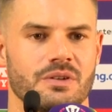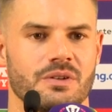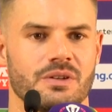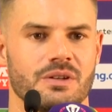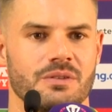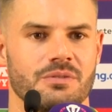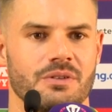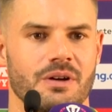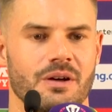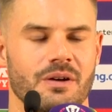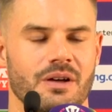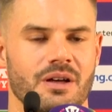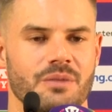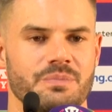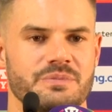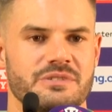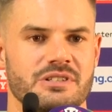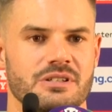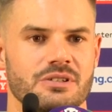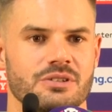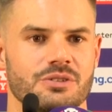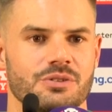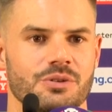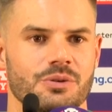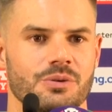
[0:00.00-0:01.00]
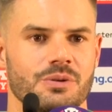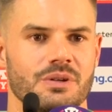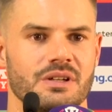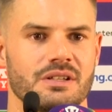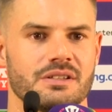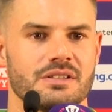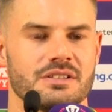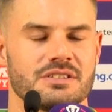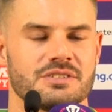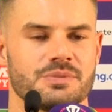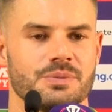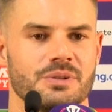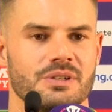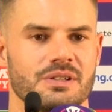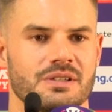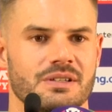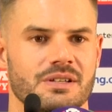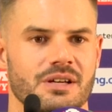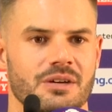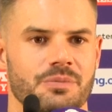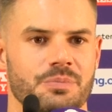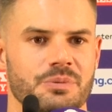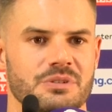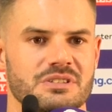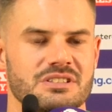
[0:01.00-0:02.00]
give our absolute all at this World
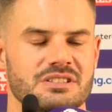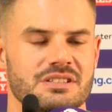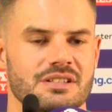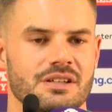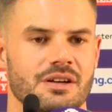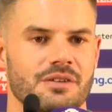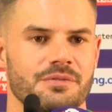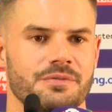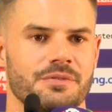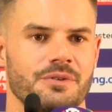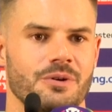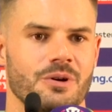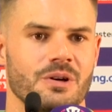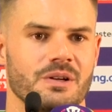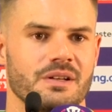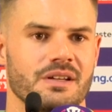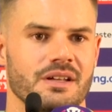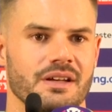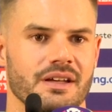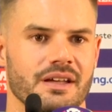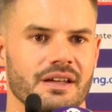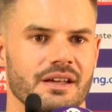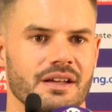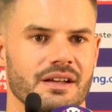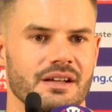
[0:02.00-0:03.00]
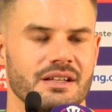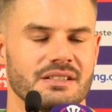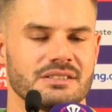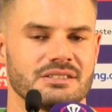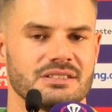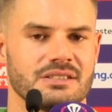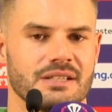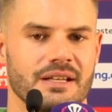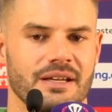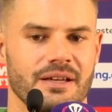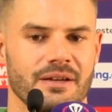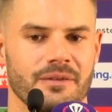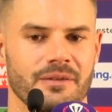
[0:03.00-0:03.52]
Cup and see how far it can get us.